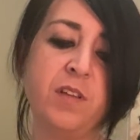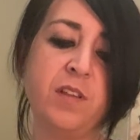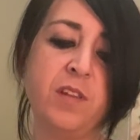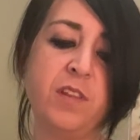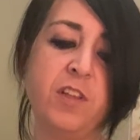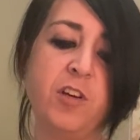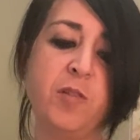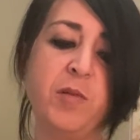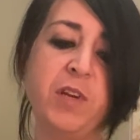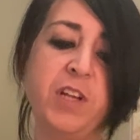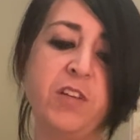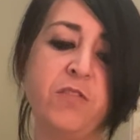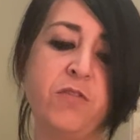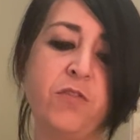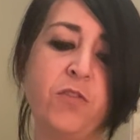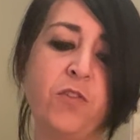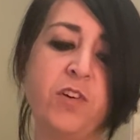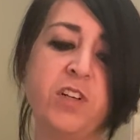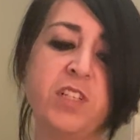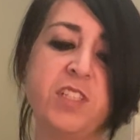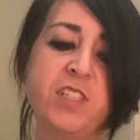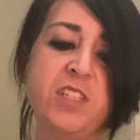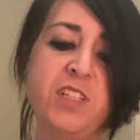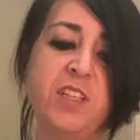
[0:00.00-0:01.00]
They're being
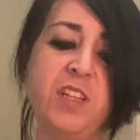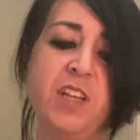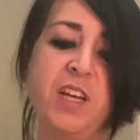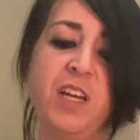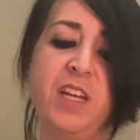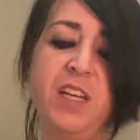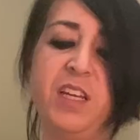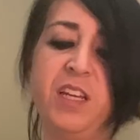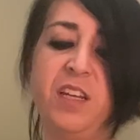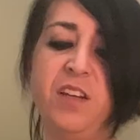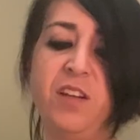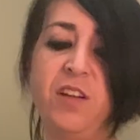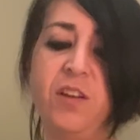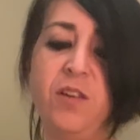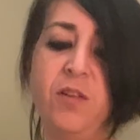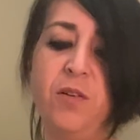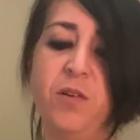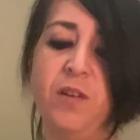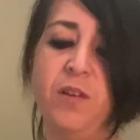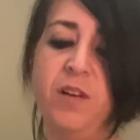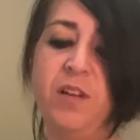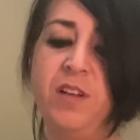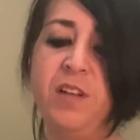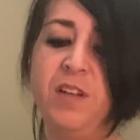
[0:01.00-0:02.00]
forced to, like, you
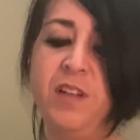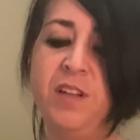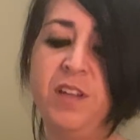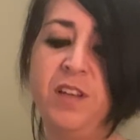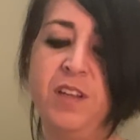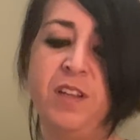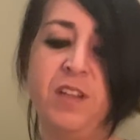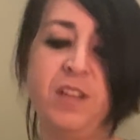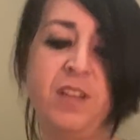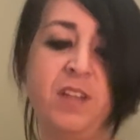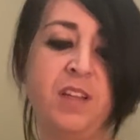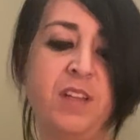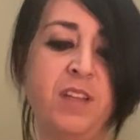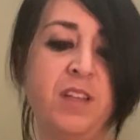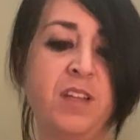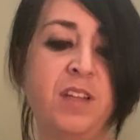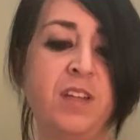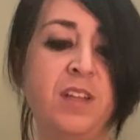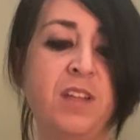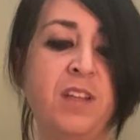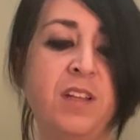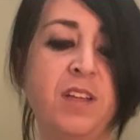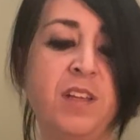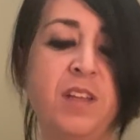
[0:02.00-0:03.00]
know,
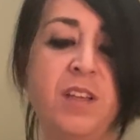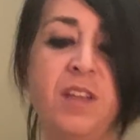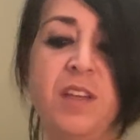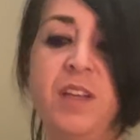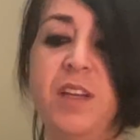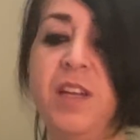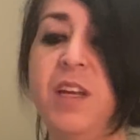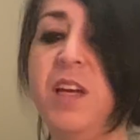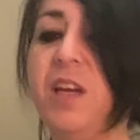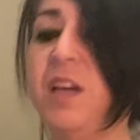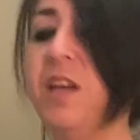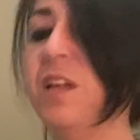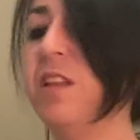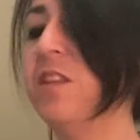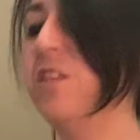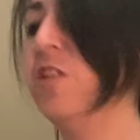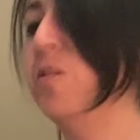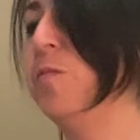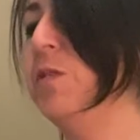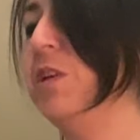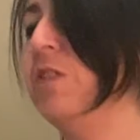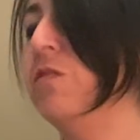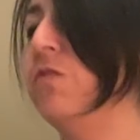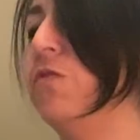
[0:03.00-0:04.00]
yeah,
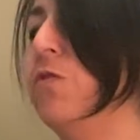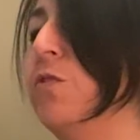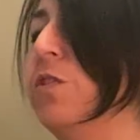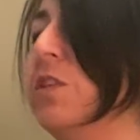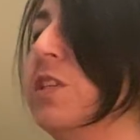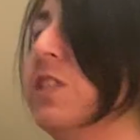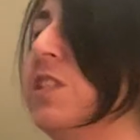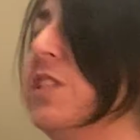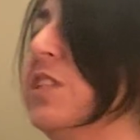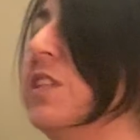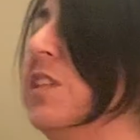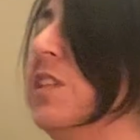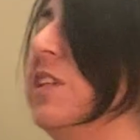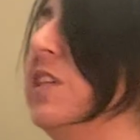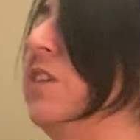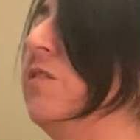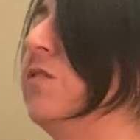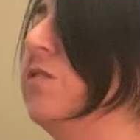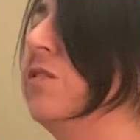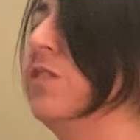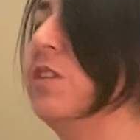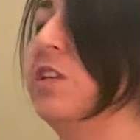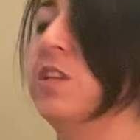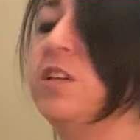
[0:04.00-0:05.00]
they're being forced to leave,
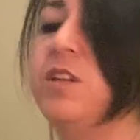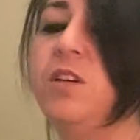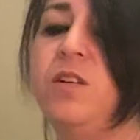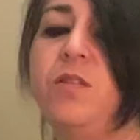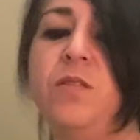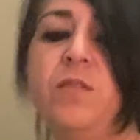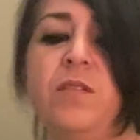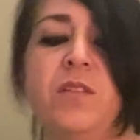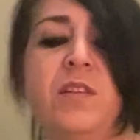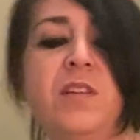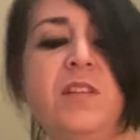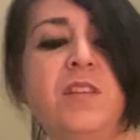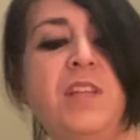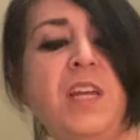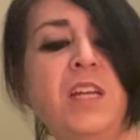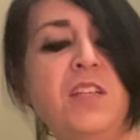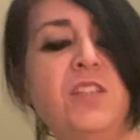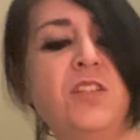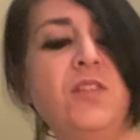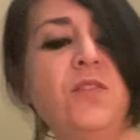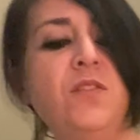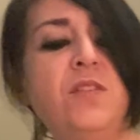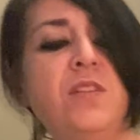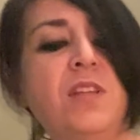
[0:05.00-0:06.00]
you know. They
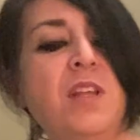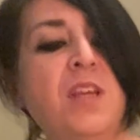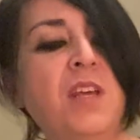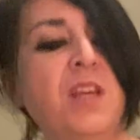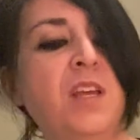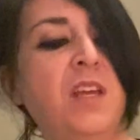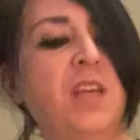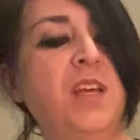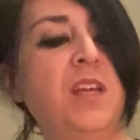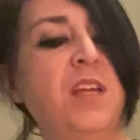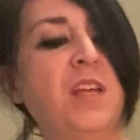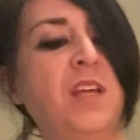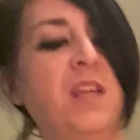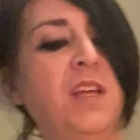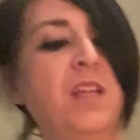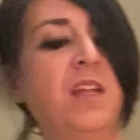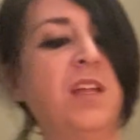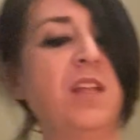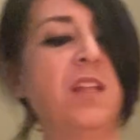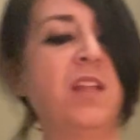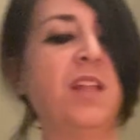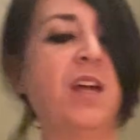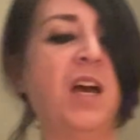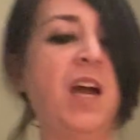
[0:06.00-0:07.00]
do,
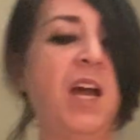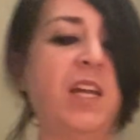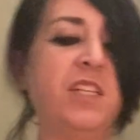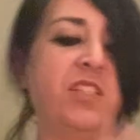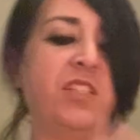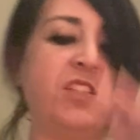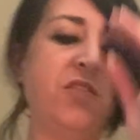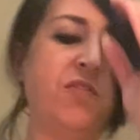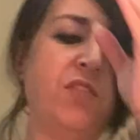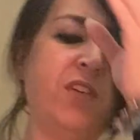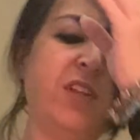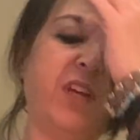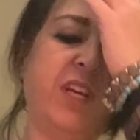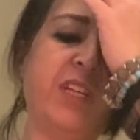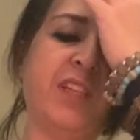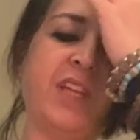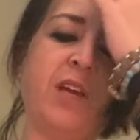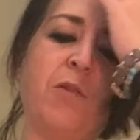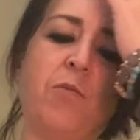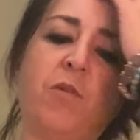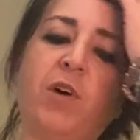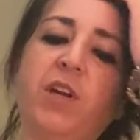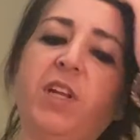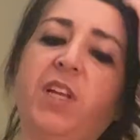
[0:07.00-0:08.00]
I do feel like
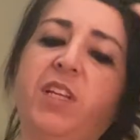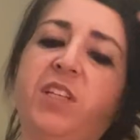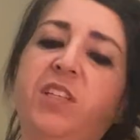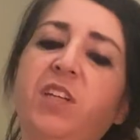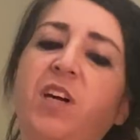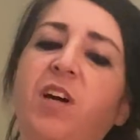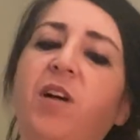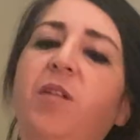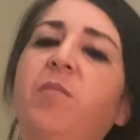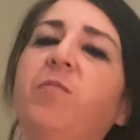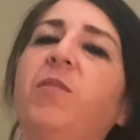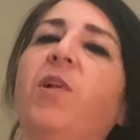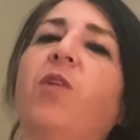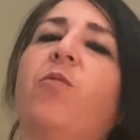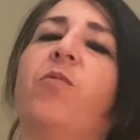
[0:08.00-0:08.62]
they wanted a